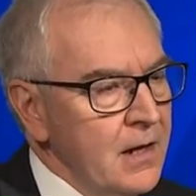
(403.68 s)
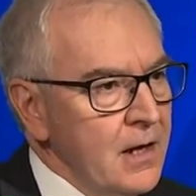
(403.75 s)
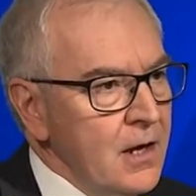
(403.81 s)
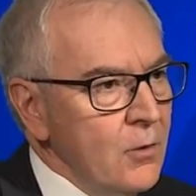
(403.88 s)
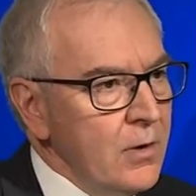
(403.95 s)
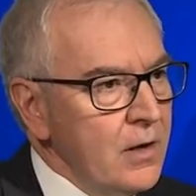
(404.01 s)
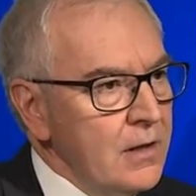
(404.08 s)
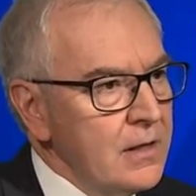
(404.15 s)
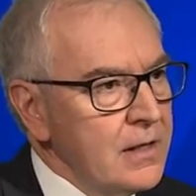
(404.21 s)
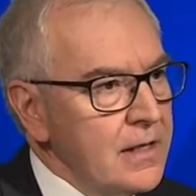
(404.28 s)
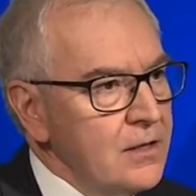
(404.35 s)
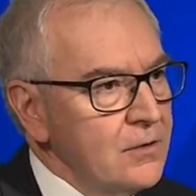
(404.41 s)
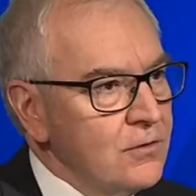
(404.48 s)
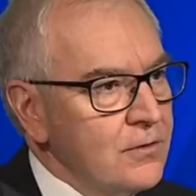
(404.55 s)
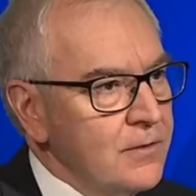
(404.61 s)
Well,
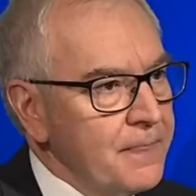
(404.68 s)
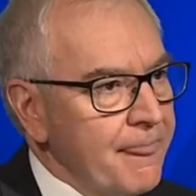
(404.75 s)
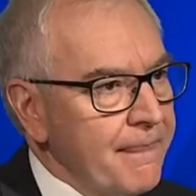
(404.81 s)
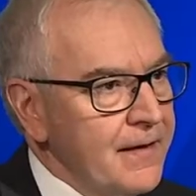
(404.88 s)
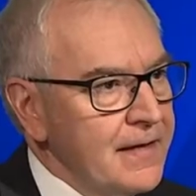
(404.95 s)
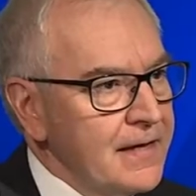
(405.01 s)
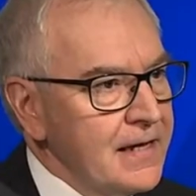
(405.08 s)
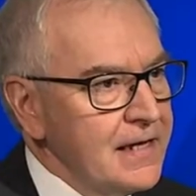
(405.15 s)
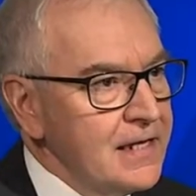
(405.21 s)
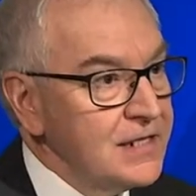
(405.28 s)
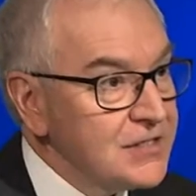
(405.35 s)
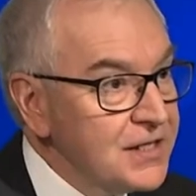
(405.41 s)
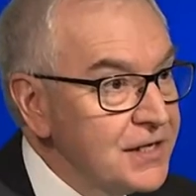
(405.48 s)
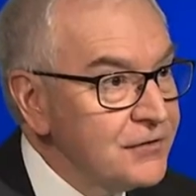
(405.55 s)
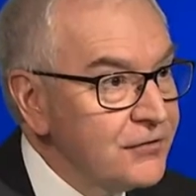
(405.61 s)
it's
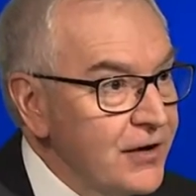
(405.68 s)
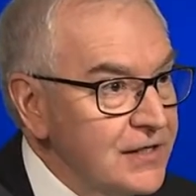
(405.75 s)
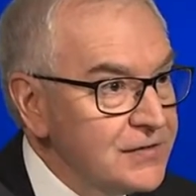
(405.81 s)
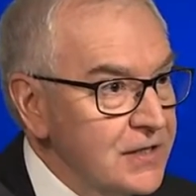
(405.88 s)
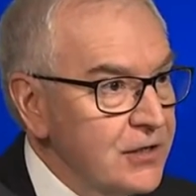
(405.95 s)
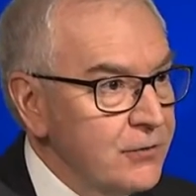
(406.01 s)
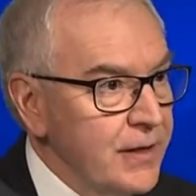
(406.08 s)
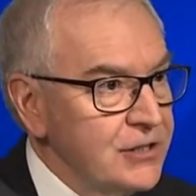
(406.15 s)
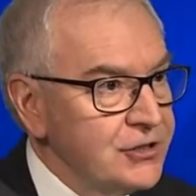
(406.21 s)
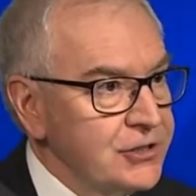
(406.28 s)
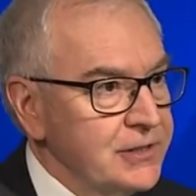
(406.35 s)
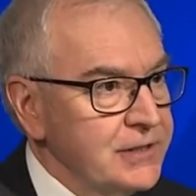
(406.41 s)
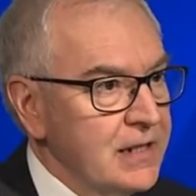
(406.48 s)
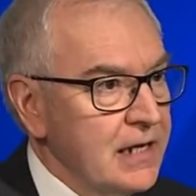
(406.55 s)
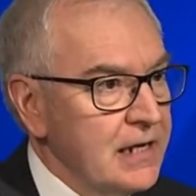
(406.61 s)
an interesting
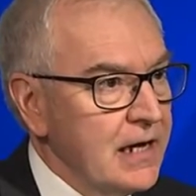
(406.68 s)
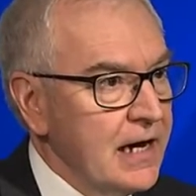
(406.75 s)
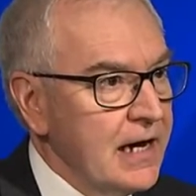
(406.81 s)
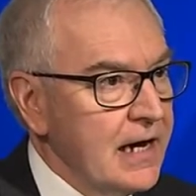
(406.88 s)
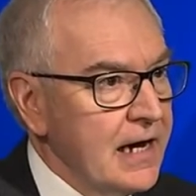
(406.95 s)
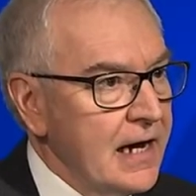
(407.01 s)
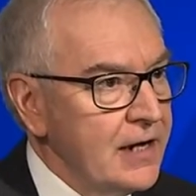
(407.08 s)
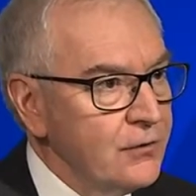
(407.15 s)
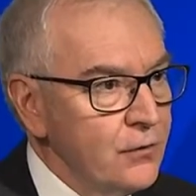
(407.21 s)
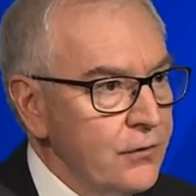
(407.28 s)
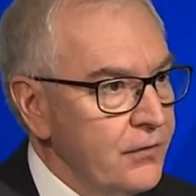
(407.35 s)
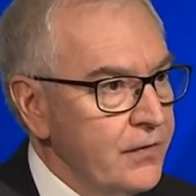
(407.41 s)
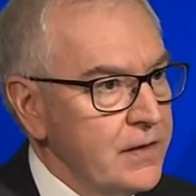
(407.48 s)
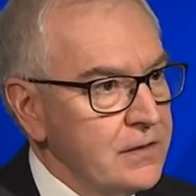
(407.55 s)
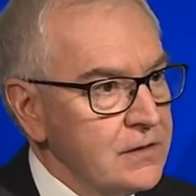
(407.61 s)
question. I don't
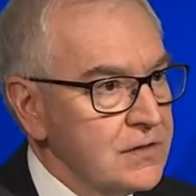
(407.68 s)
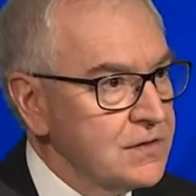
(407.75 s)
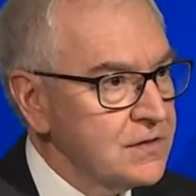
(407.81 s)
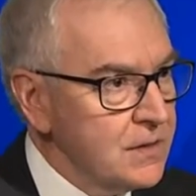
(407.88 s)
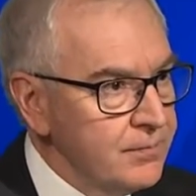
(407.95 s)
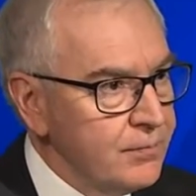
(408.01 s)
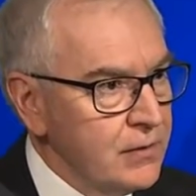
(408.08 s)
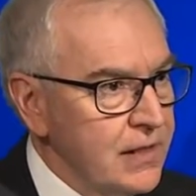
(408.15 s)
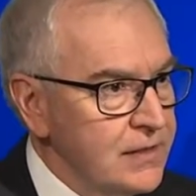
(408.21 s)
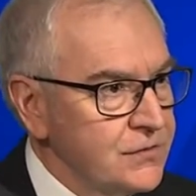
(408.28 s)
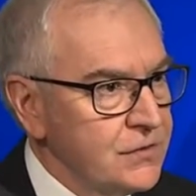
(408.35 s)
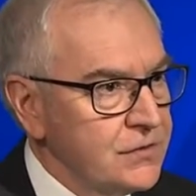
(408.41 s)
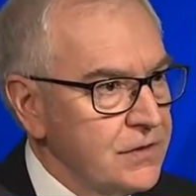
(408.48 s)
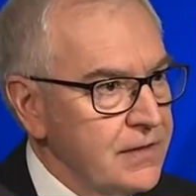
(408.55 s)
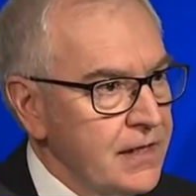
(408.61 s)
think there's a simple answer
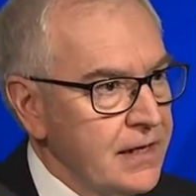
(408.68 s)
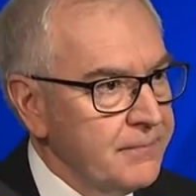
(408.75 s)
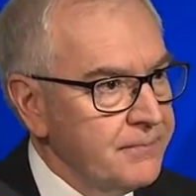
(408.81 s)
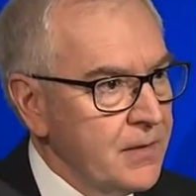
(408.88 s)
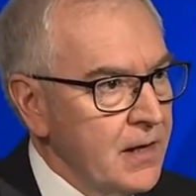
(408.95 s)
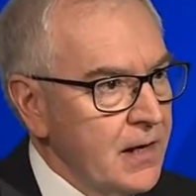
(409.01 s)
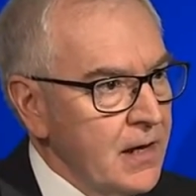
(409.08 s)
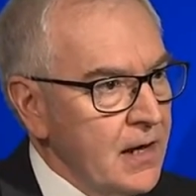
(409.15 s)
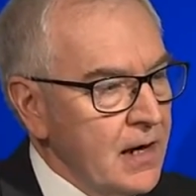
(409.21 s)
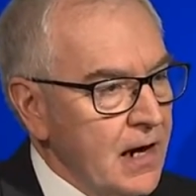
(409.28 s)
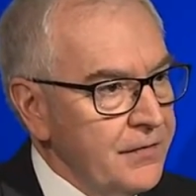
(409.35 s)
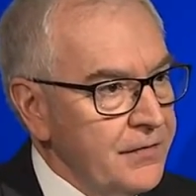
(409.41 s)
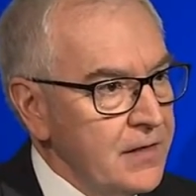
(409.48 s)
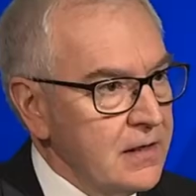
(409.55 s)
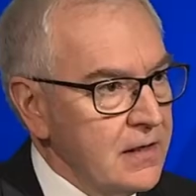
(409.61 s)
to that. I
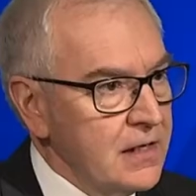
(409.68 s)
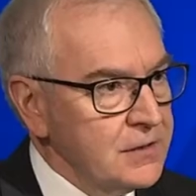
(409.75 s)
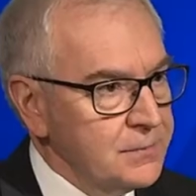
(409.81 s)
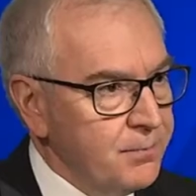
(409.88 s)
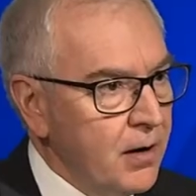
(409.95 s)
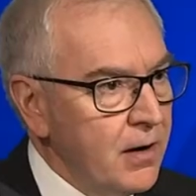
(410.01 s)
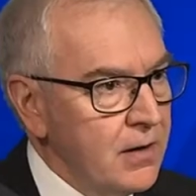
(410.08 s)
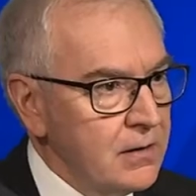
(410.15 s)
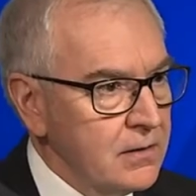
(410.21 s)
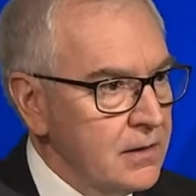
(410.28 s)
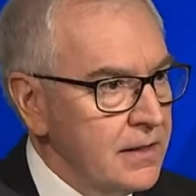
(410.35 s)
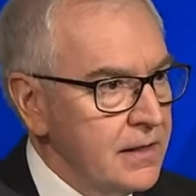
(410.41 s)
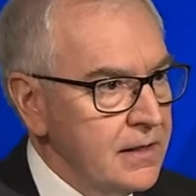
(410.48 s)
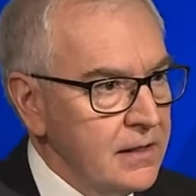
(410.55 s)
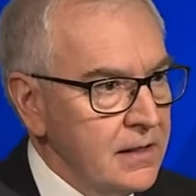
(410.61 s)
think it's
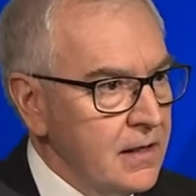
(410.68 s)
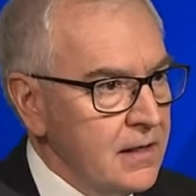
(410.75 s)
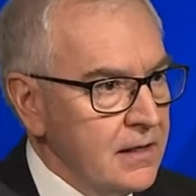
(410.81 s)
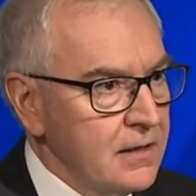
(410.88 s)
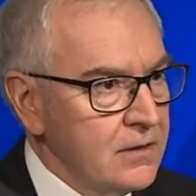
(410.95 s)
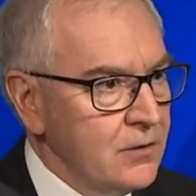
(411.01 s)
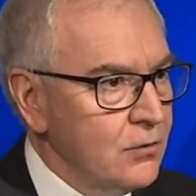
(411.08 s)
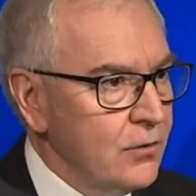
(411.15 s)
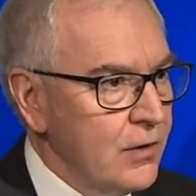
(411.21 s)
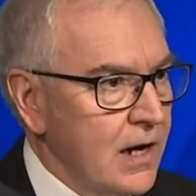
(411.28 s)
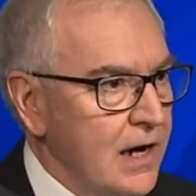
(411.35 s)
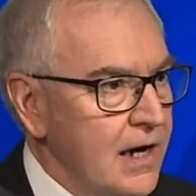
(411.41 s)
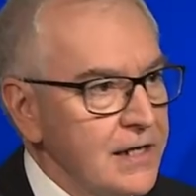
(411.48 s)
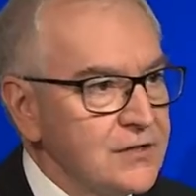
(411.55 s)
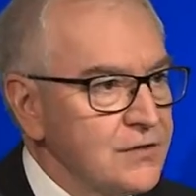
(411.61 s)
partly, a
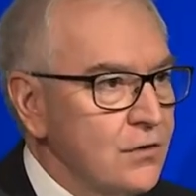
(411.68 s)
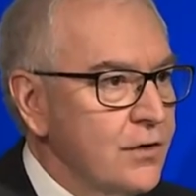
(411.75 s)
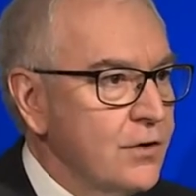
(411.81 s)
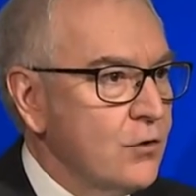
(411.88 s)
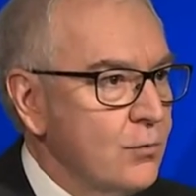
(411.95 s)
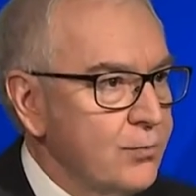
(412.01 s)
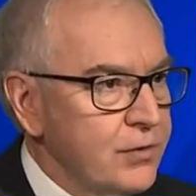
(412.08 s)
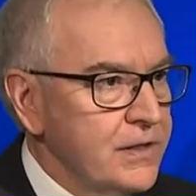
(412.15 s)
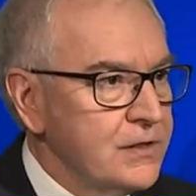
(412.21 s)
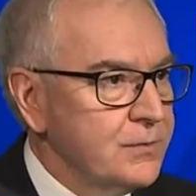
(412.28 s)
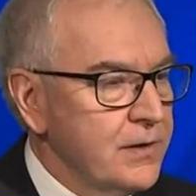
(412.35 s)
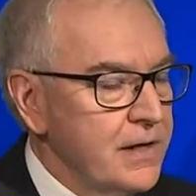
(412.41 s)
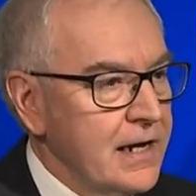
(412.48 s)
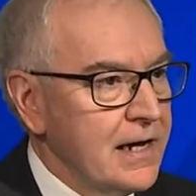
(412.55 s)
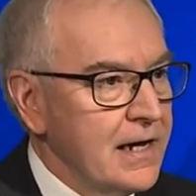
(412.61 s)
historical place
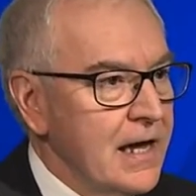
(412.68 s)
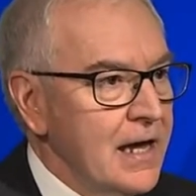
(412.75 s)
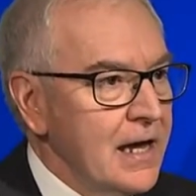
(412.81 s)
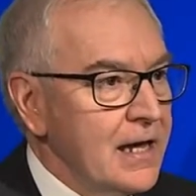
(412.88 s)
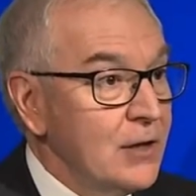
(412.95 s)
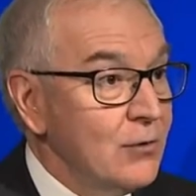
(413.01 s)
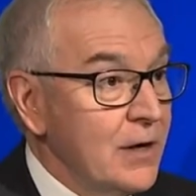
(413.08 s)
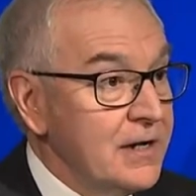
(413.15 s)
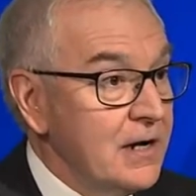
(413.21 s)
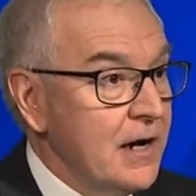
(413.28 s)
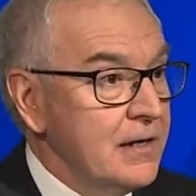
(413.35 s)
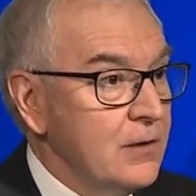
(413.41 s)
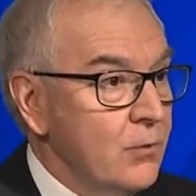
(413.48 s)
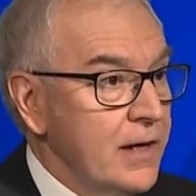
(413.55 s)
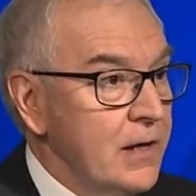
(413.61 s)
we're at. In
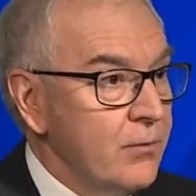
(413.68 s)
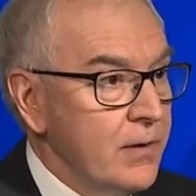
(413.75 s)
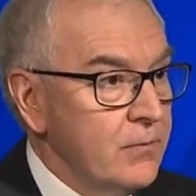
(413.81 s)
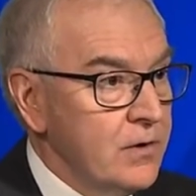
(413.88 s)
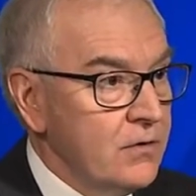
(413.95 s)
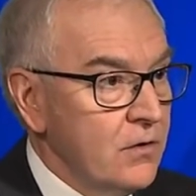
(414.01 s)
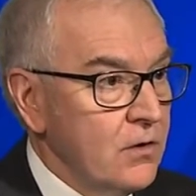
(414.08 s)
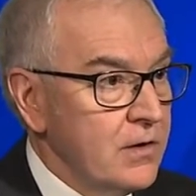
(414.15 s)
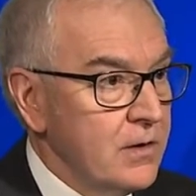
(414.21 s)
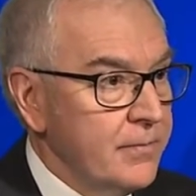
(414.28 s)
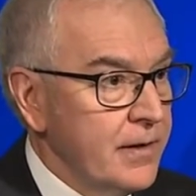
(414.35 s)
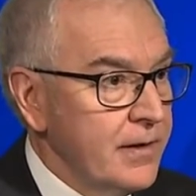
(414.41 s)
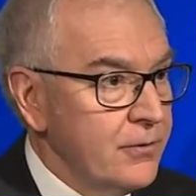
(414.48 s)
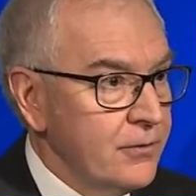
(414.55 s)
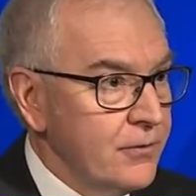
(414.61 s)
a way, when we talk
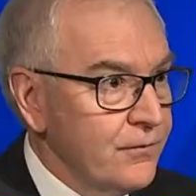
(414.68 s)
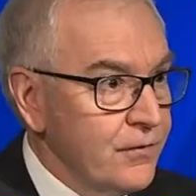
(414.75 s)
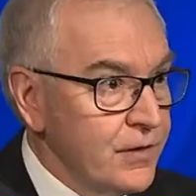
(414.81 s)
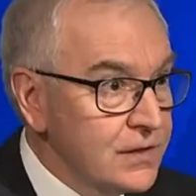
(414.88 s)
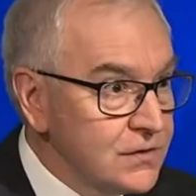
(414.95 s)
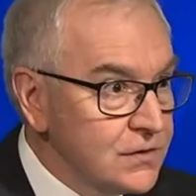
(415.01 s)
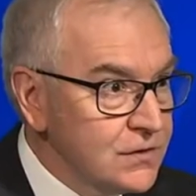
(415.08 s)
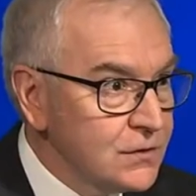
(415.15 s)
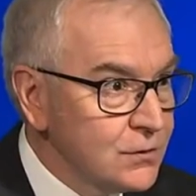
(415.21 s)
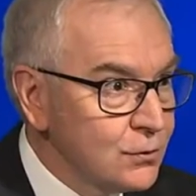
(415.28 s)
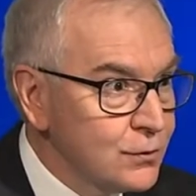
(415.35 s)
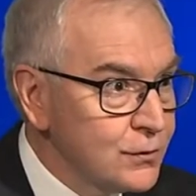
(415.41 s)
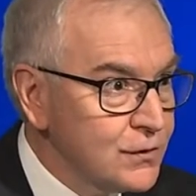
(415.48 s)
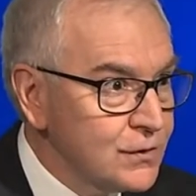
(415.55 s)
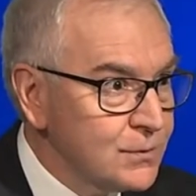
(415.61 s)
about, for instance,
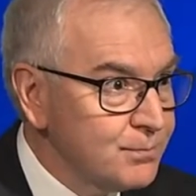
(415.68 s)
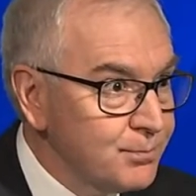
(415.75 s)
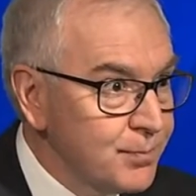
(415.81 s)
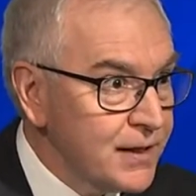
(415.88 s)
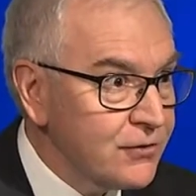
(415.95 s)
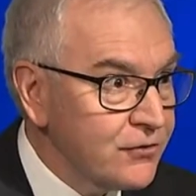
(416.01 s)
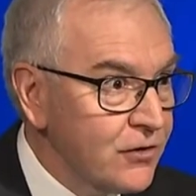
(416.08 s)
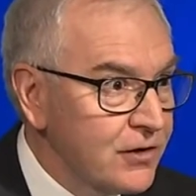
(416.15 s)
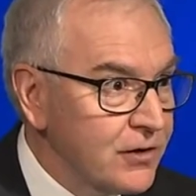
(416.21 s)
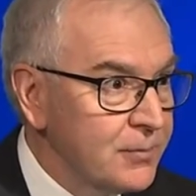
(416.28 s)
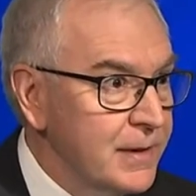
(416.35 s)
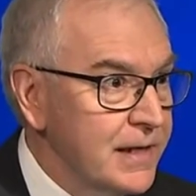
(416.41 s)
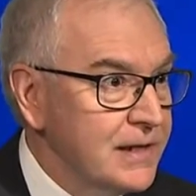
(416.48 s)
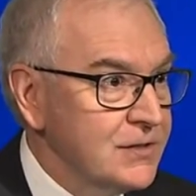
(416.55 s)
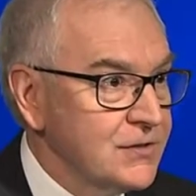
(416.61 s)
those big trunk
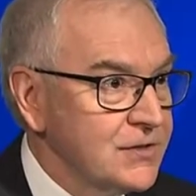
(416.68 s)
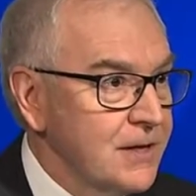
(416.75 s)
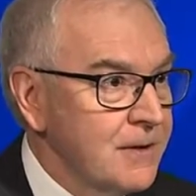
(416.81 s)
mains,